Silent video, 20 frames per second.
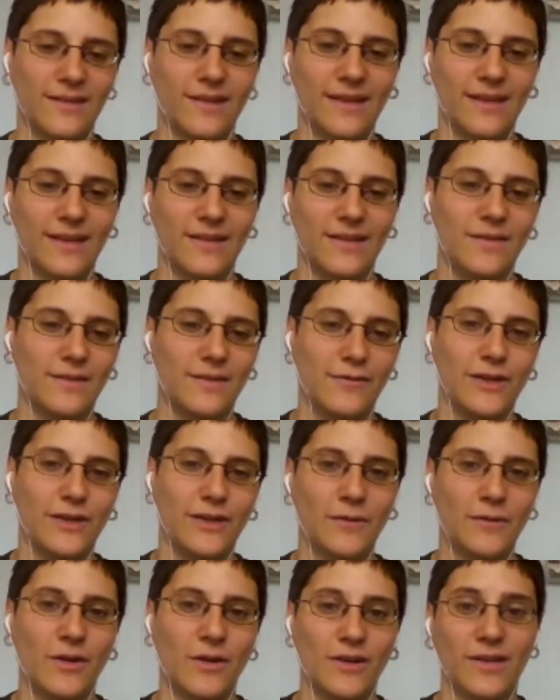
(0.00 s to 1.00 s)
is like the
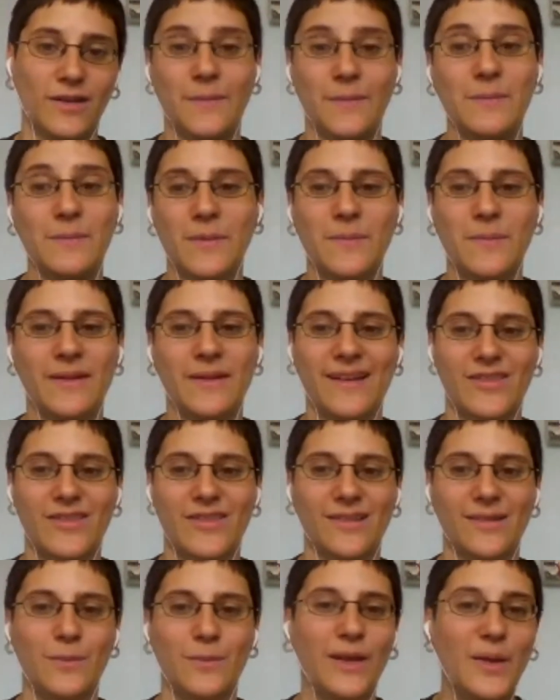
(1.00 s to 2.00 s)
fully raw I mean maybe that's
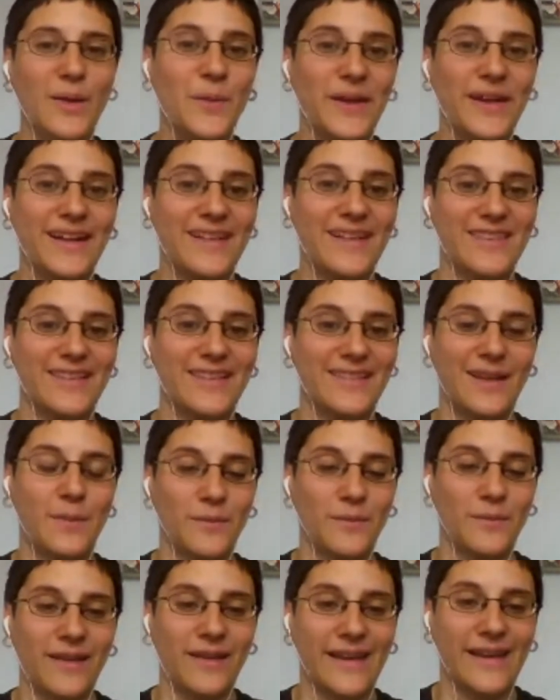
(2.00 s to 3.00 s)
just me but it just
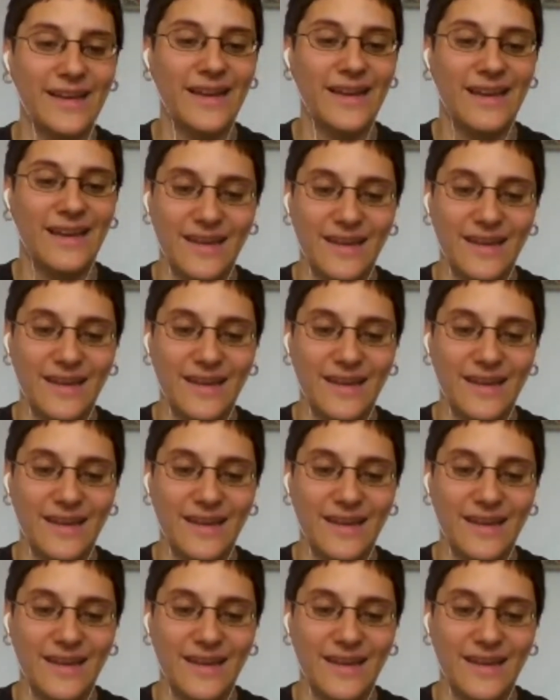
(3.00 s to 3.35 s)
seems like